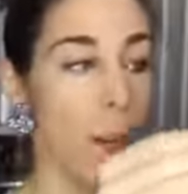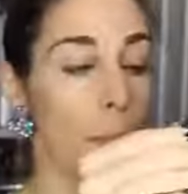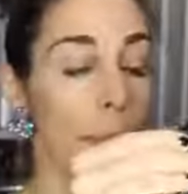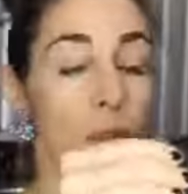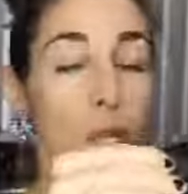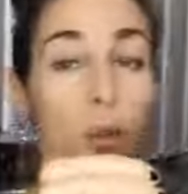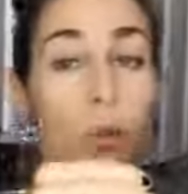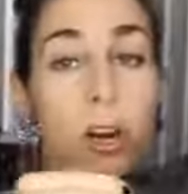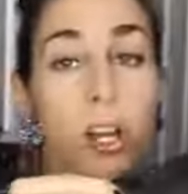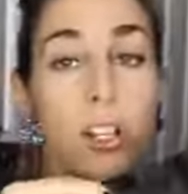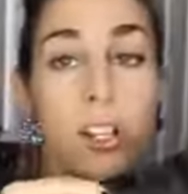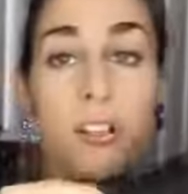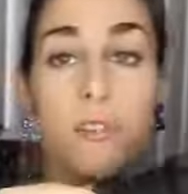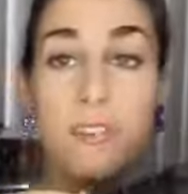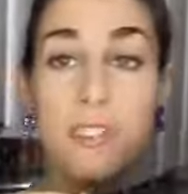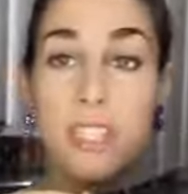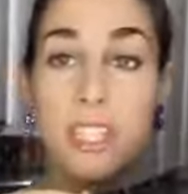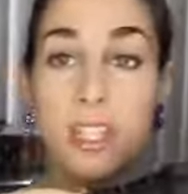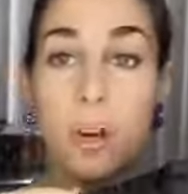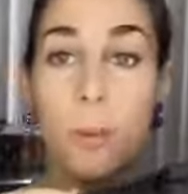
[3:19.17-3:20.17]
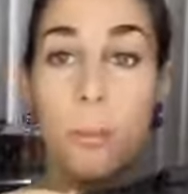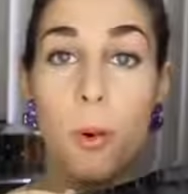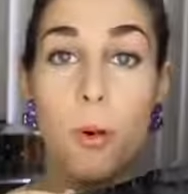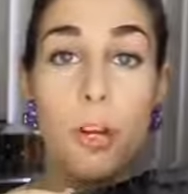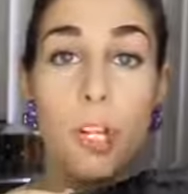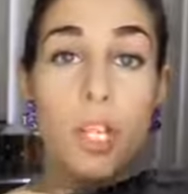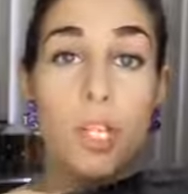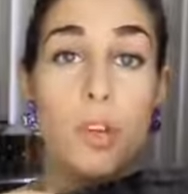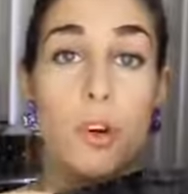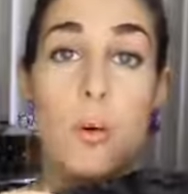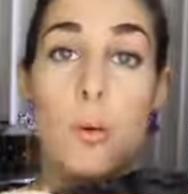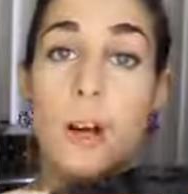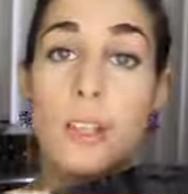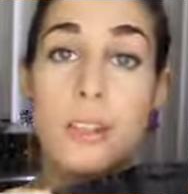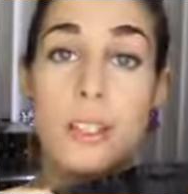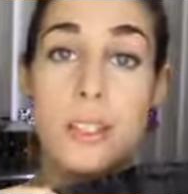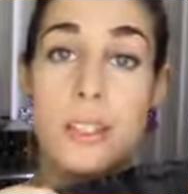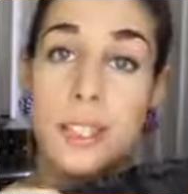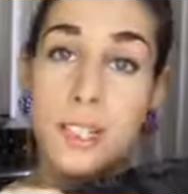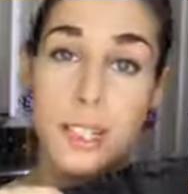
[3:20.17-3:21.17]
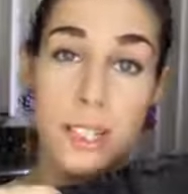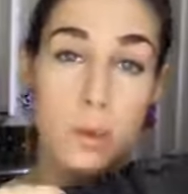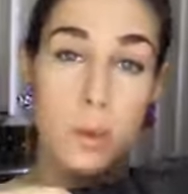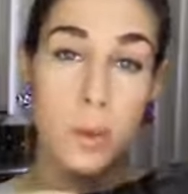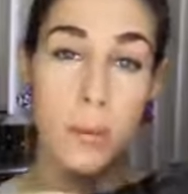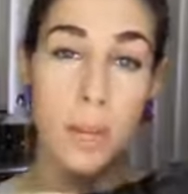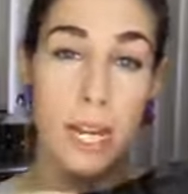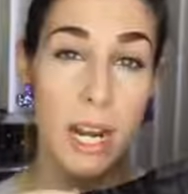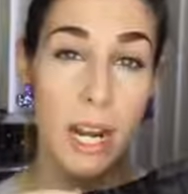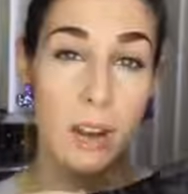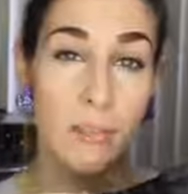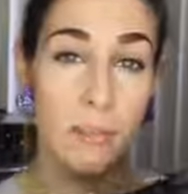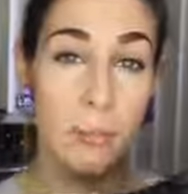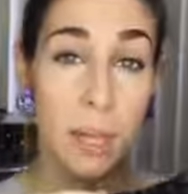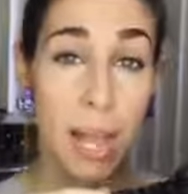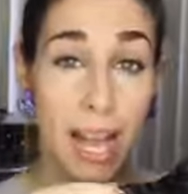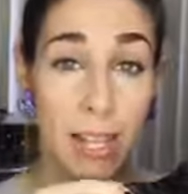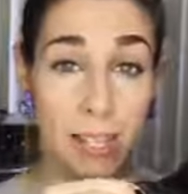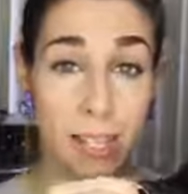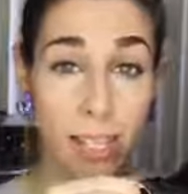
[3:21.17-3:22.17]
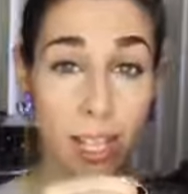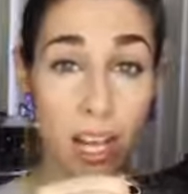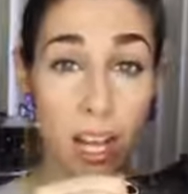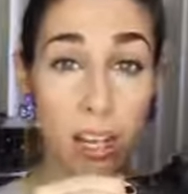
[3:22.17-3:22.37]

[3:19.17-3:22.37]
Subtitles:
But you want to look for steel boning. You don't want these things to be made out of plastic.